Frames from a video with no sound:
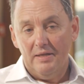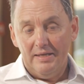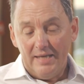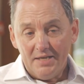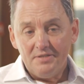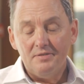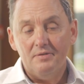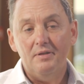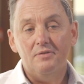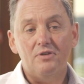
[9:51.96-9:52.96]
Yes,
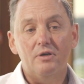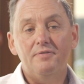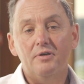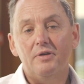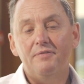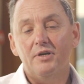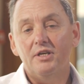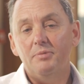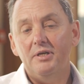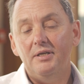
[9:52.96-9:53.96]
so if you're going
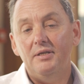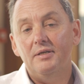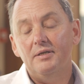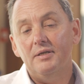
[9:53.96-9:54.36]
to be